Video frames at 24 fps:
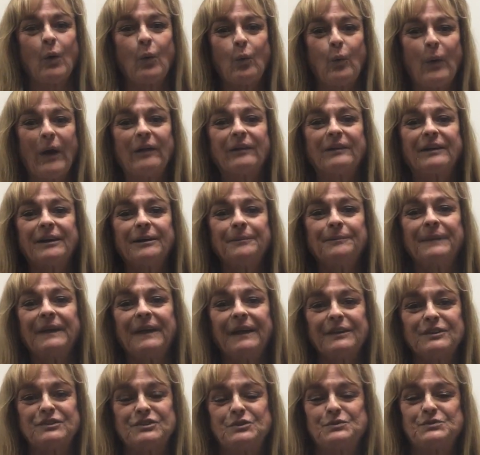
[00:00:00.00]
Welcome
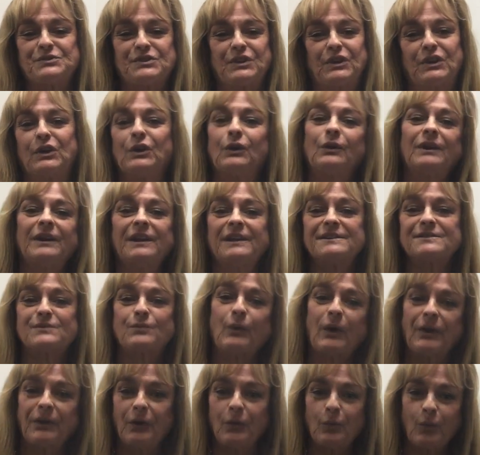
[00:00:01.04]
to Securities
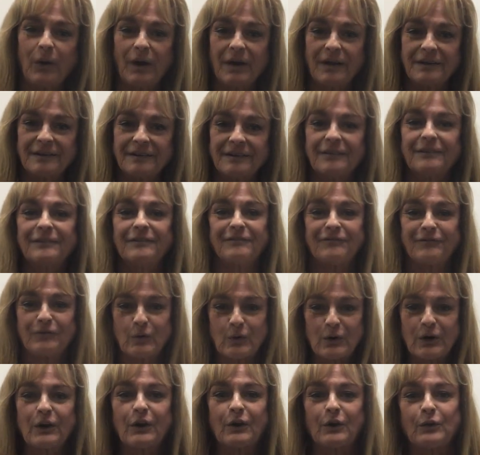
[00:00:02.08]
101
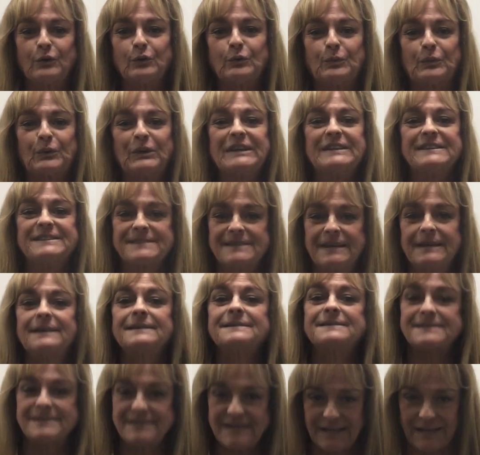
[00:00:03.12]
for Gurpreet
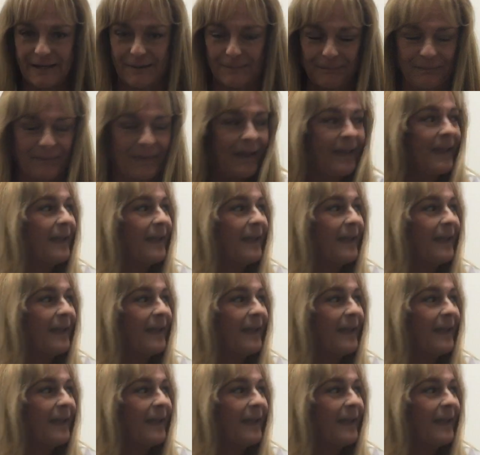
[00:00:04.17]
Singh's team.